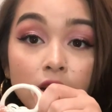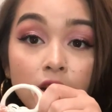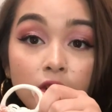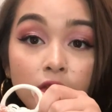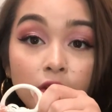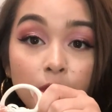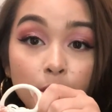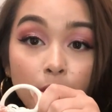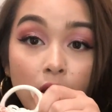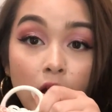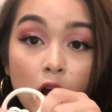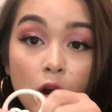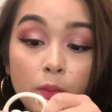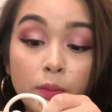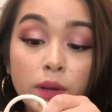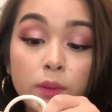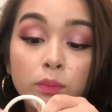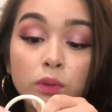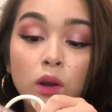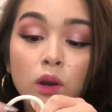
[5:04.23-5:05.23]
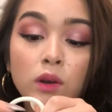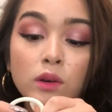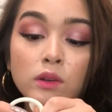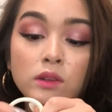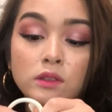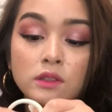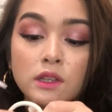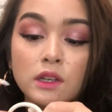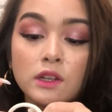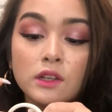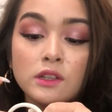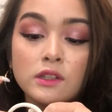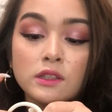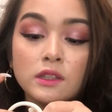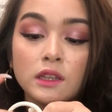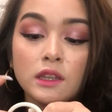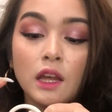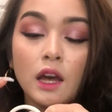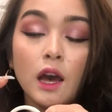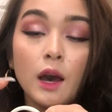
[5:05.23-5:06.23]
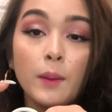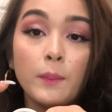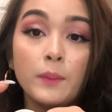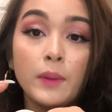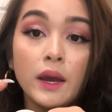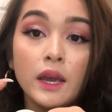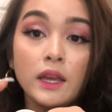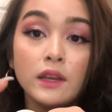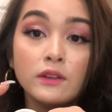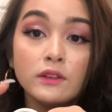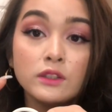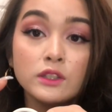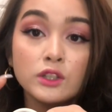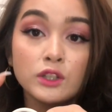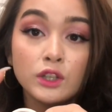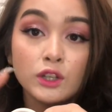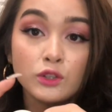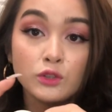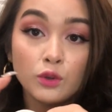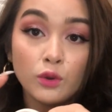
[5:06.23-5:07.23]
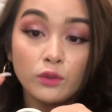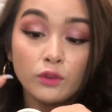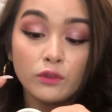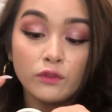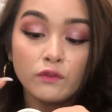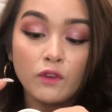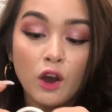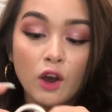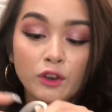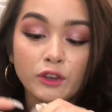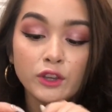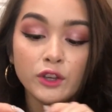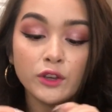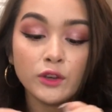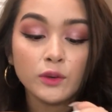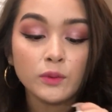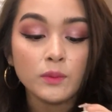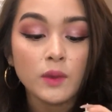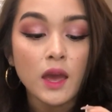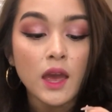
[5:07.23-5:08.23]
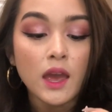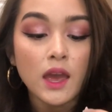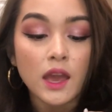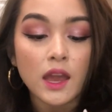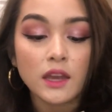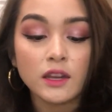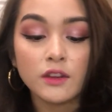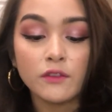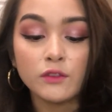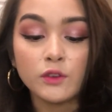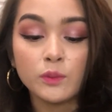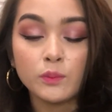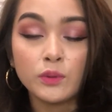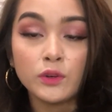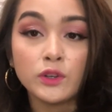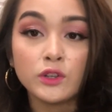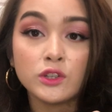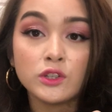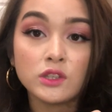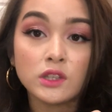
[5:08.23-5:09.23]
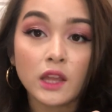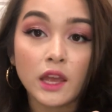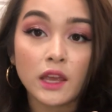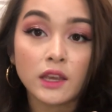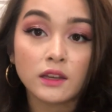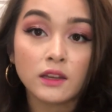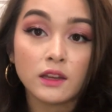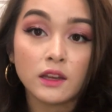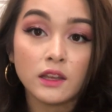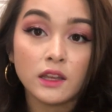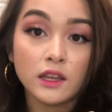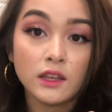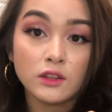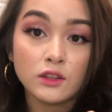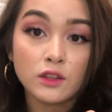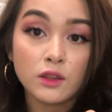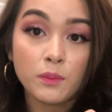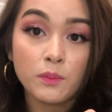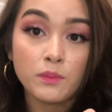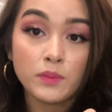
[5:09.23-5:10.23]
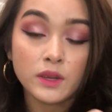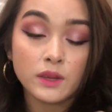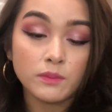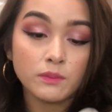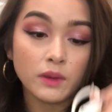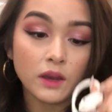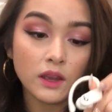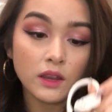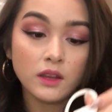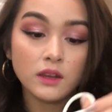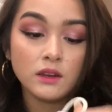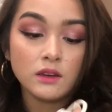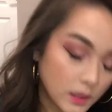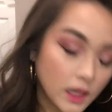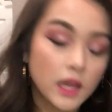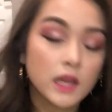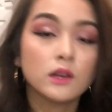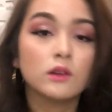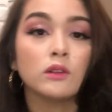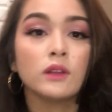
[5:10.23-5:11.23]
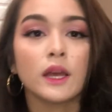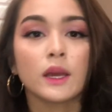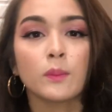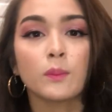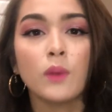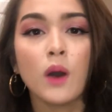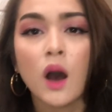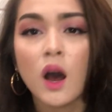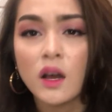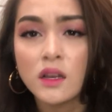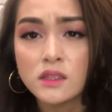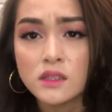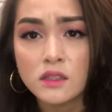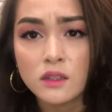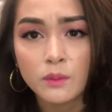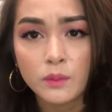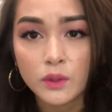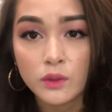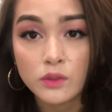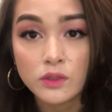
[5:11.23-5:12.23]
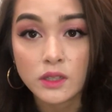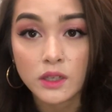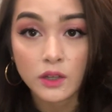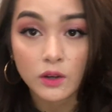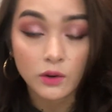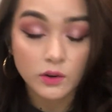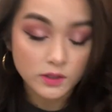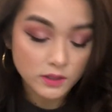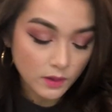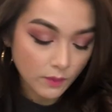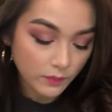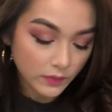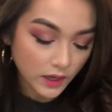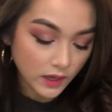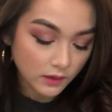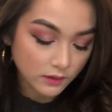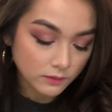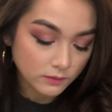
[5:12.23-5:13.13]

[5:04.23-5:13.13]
of the Powerbeat Pros, there's a button to control the volume, and if you push like the beat button, it'll like pause the music or something.